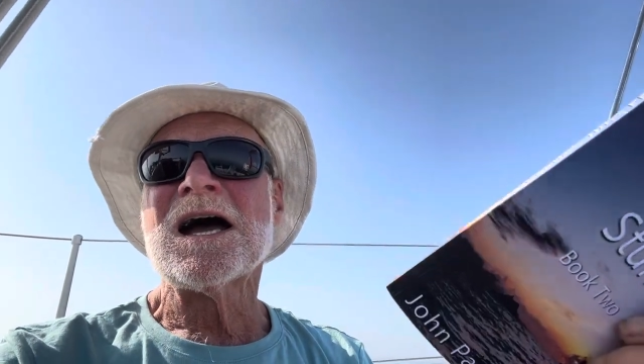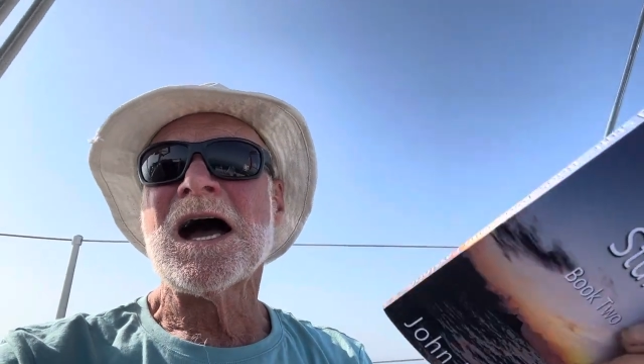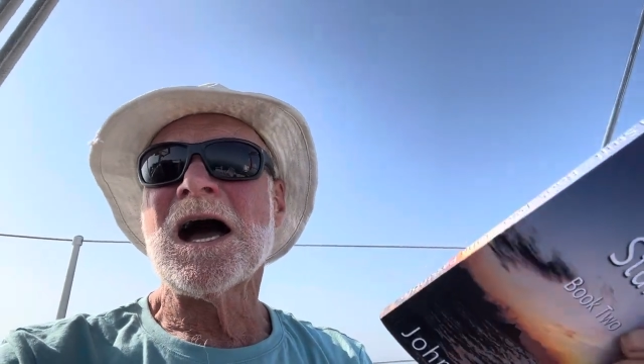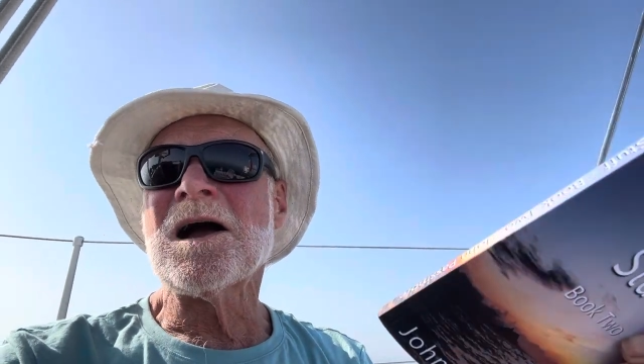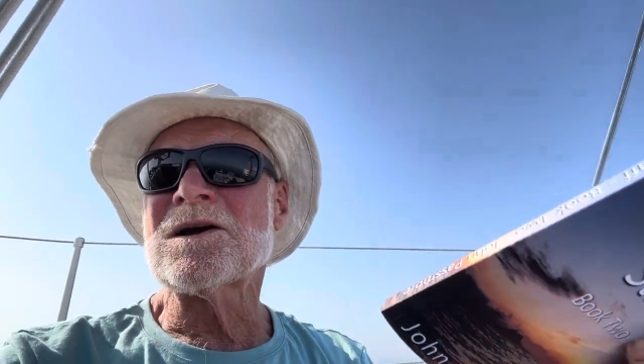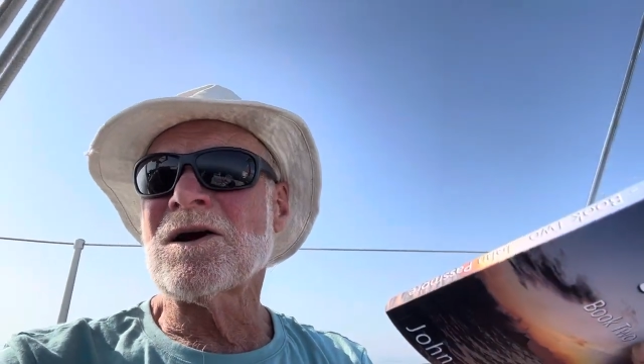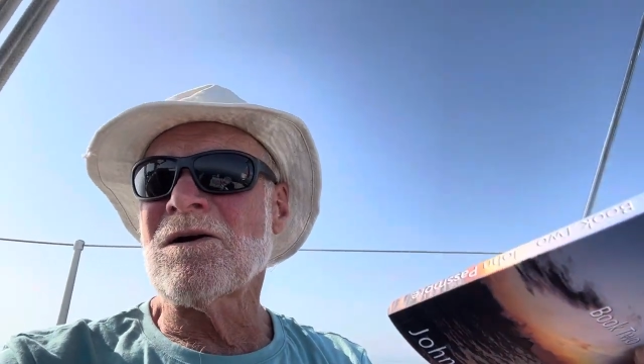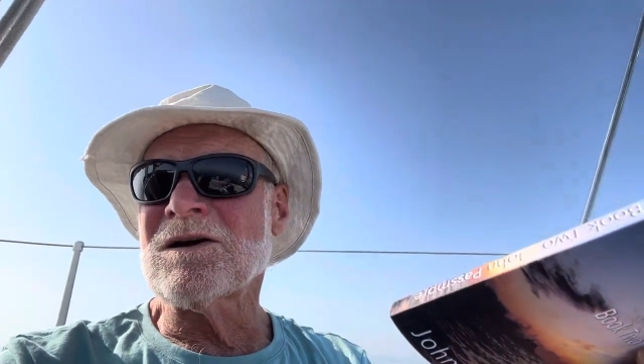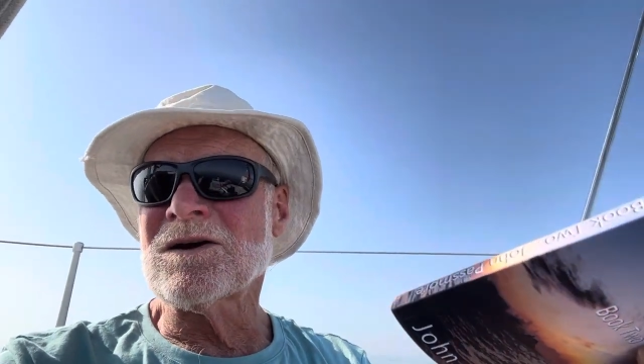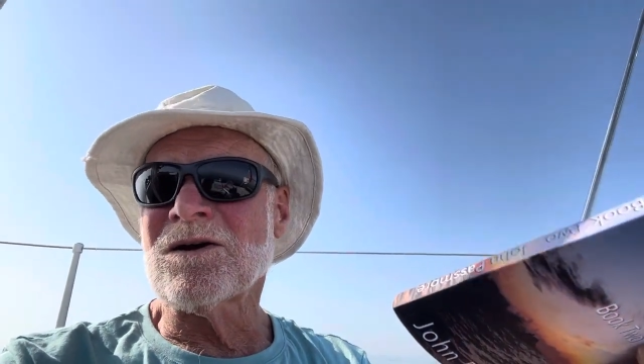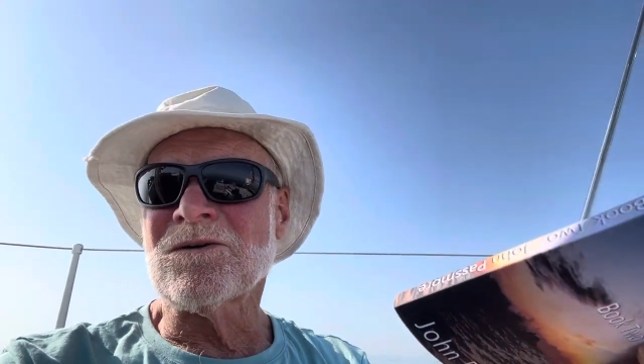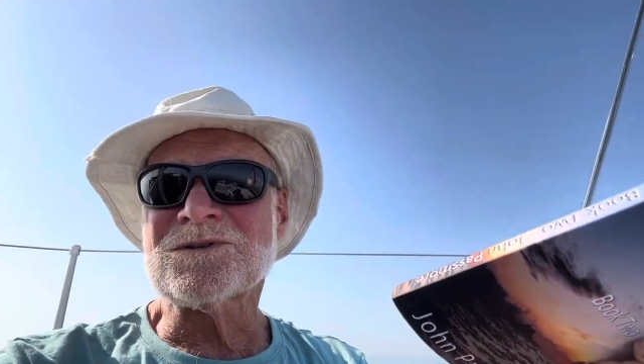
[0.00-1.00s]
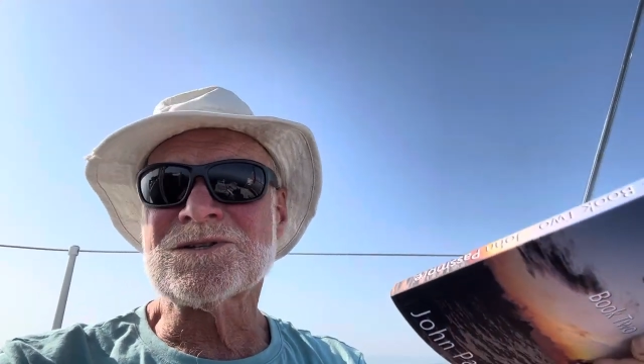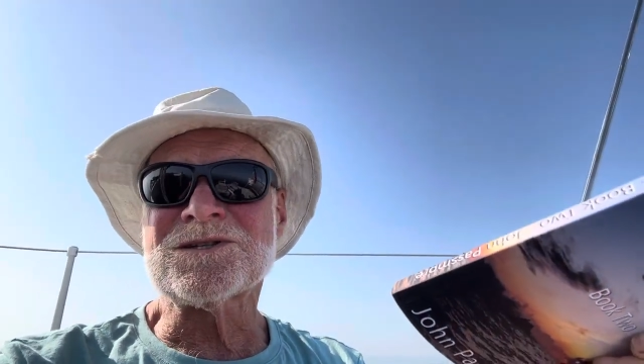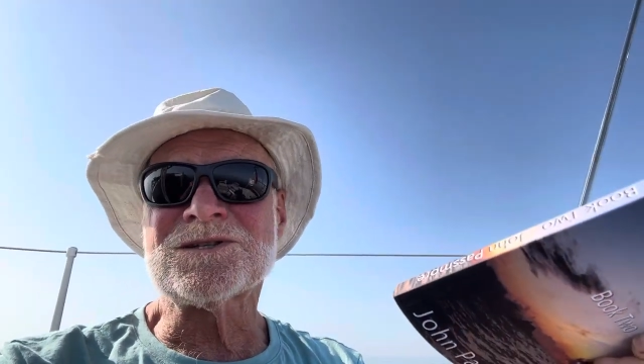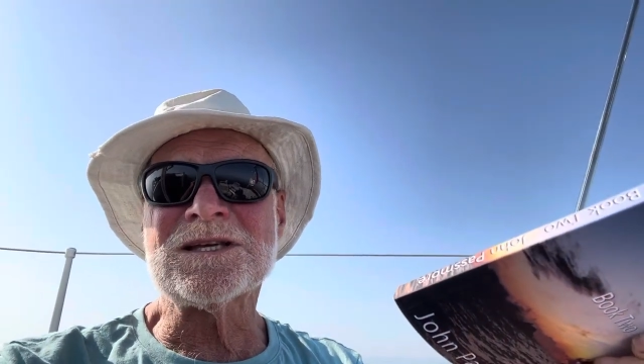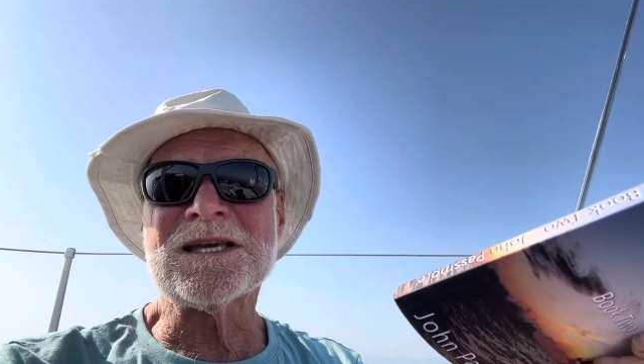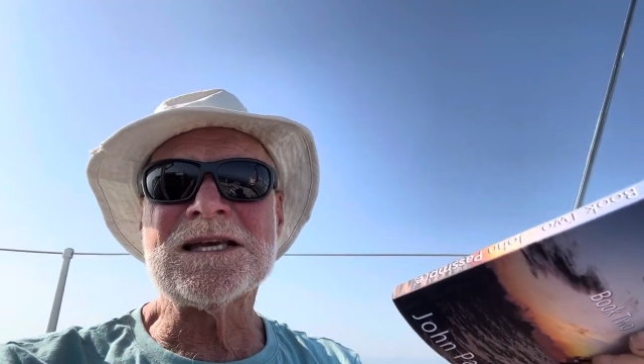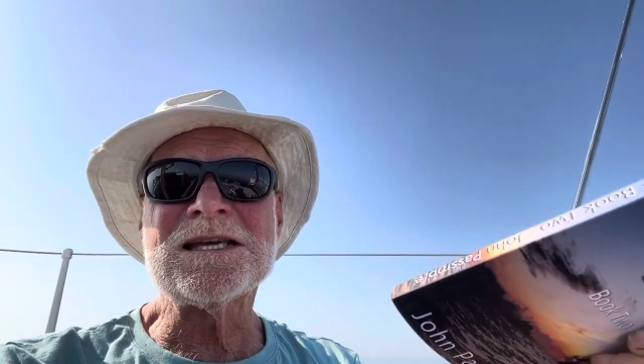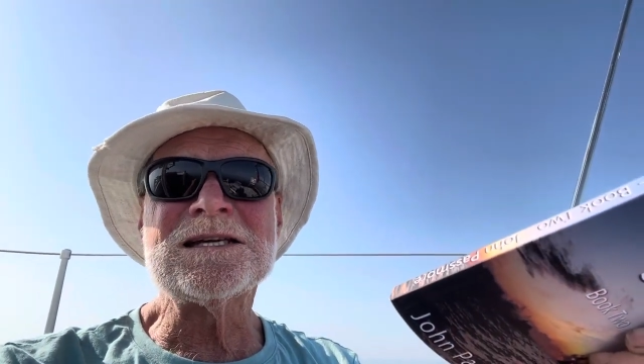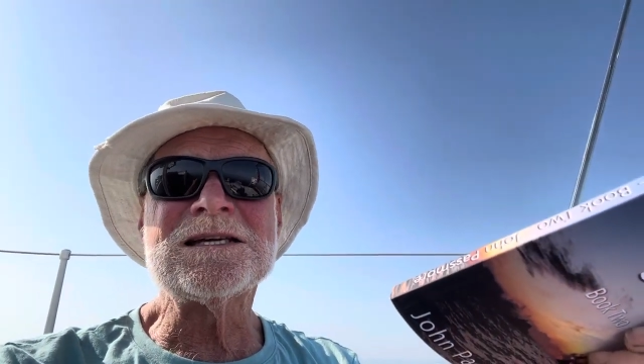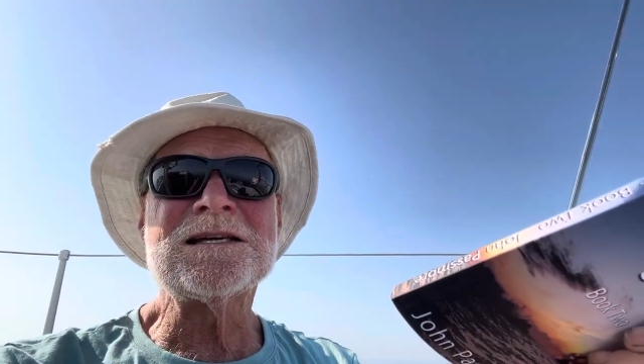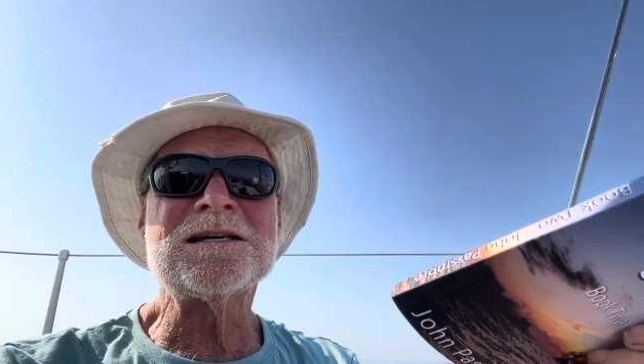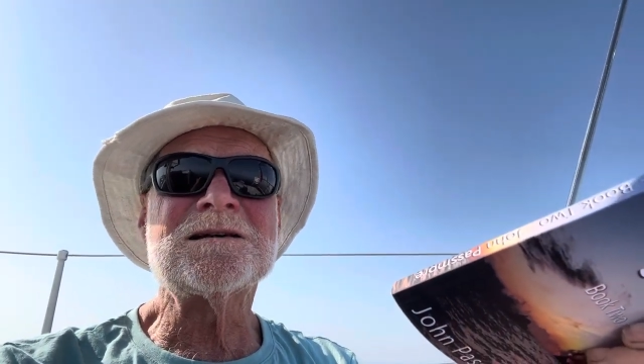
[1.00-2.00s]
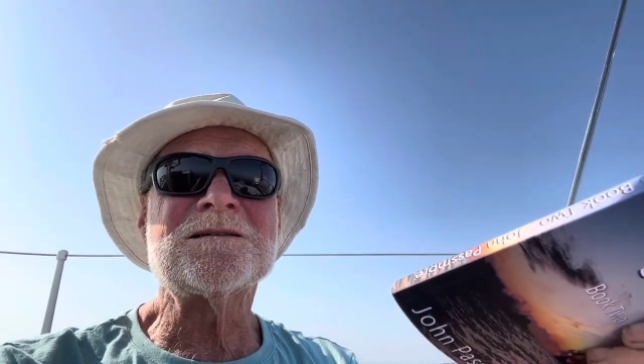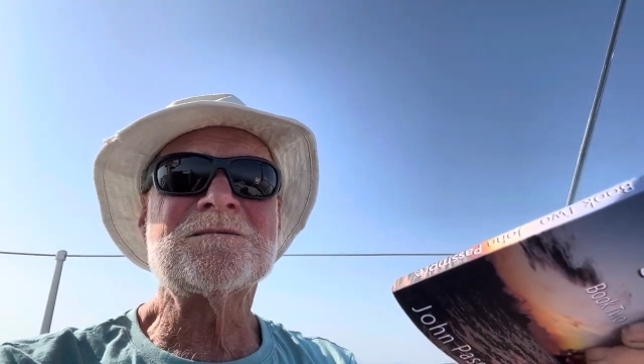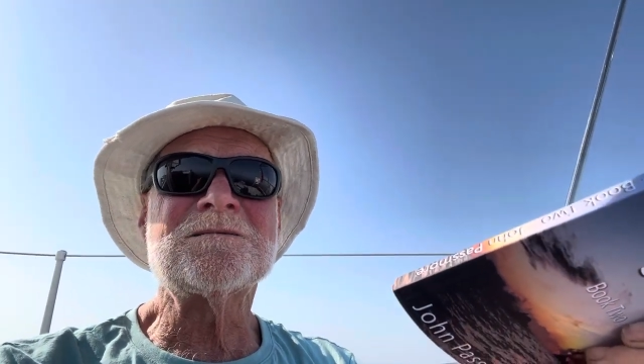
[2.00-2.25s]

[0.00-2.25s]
uh, going off to sea,